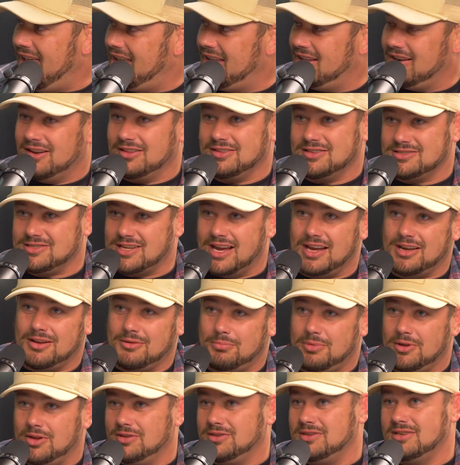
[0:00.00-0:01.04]
hang it on the
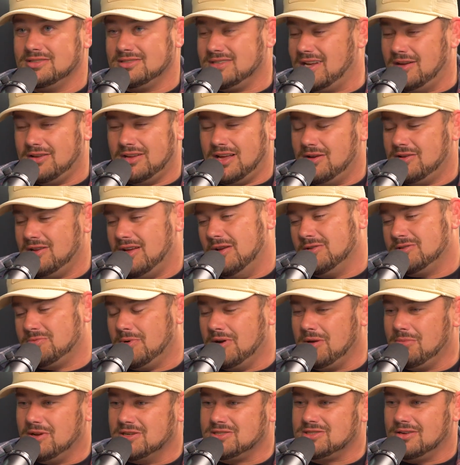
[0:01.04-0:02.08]
side of buildings. I
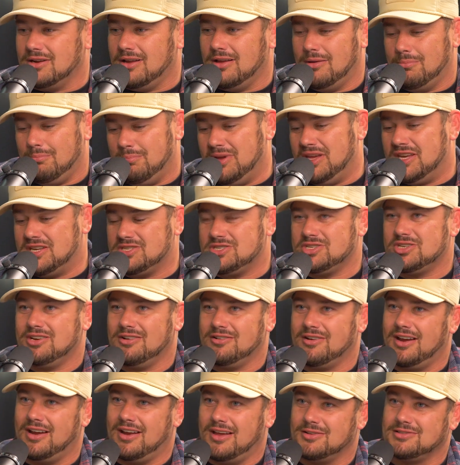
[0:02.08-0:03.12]
was pretty much a
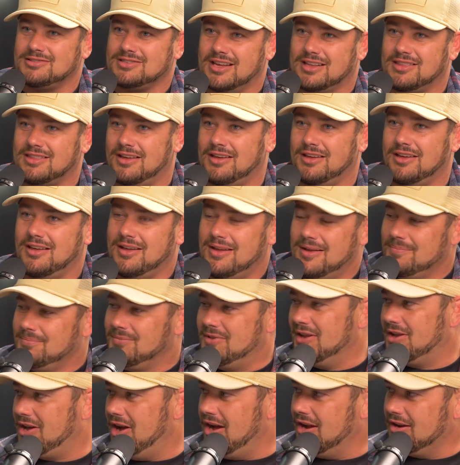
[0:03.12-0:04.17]
bitch, right? I was like
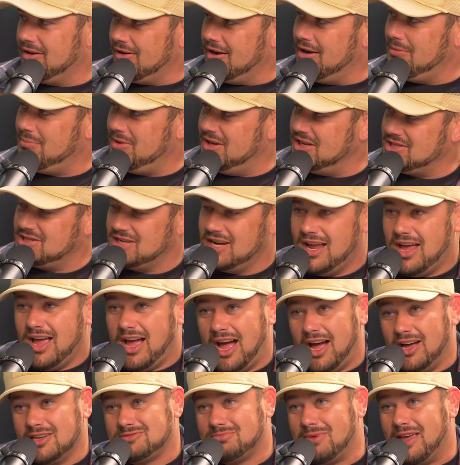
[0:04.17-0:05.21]
the concrete bitch.
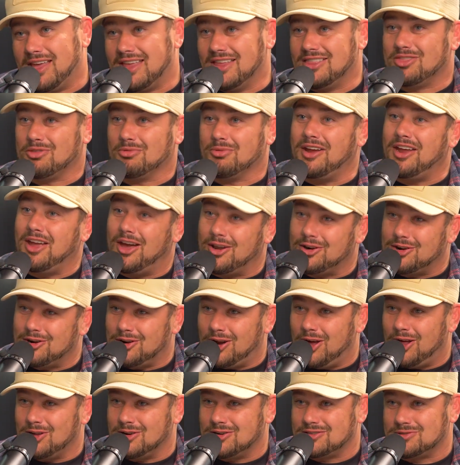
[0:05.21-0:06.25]
I was making
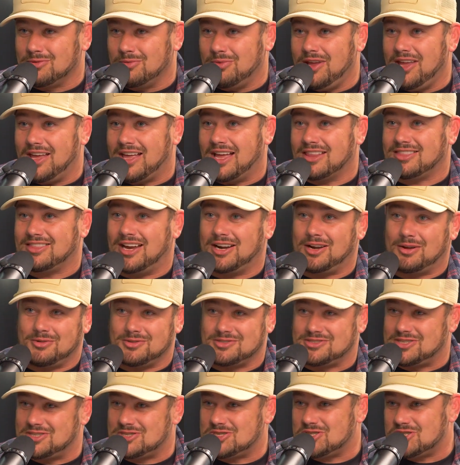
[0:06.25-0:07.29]
$300 a week. I thought
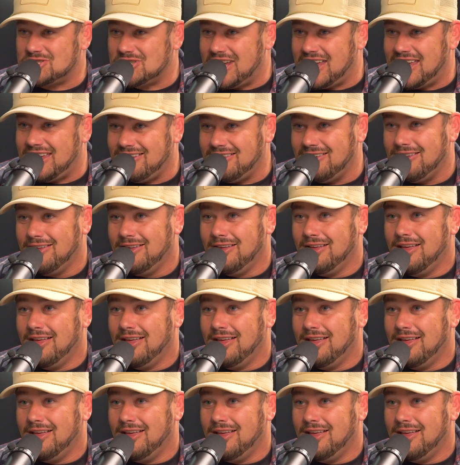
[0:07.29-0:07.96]
I was the shit.